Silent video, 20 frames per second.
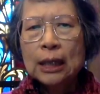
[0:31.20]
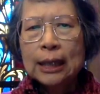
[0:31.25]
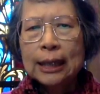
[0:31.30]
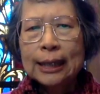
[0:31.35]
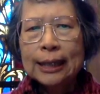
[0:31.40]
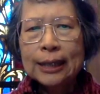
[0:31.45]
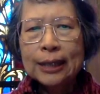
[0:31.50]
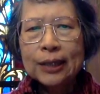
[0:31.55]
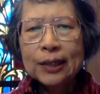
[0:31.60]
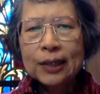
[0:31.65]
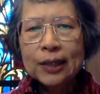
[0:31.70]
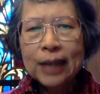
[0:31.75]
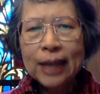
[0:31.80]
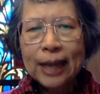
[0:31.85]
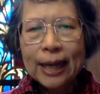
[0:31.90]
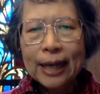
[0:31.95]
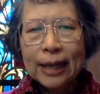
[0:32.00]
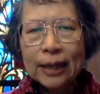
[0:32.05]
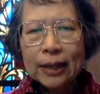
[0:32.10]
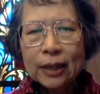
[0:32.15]
It is
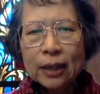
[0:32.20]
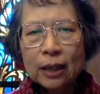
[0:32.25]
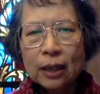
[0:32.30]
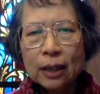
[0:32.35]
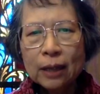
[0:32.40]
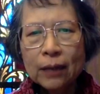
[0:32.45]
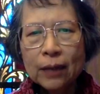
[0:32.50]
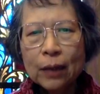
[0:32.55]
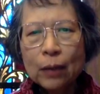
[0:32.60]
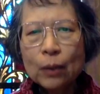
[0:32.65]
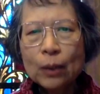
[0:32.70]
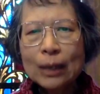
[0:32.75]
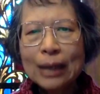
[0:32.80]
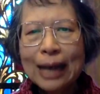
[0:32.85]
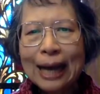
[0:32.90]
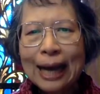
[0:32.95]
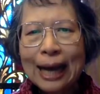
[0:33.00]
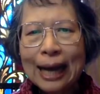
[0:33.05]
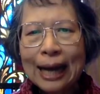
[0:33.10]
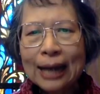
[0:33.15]
said that when
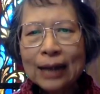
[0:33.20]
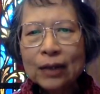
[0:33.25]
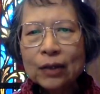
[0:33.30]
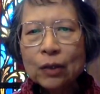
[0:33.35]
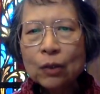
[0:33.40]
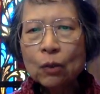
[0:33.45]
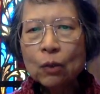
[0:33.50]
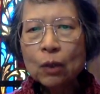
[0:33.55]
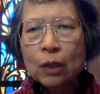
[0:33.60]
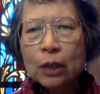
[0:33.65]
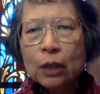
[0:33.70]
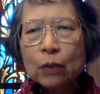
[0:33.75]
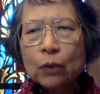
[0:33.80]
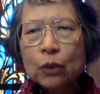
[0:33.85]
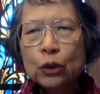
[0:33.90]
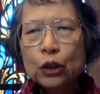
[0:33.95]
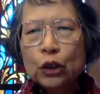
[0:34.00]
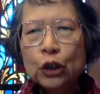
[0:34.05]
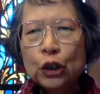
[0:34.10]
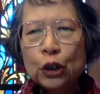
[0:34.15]
asked what he
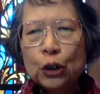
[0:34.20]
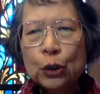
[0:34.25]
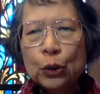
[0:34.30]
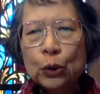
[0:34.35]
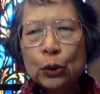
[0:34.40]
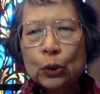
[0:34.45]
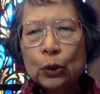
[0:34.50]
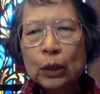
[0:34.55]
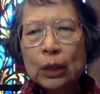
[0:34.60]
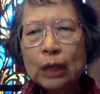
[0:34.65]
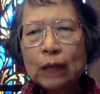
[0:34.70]
would do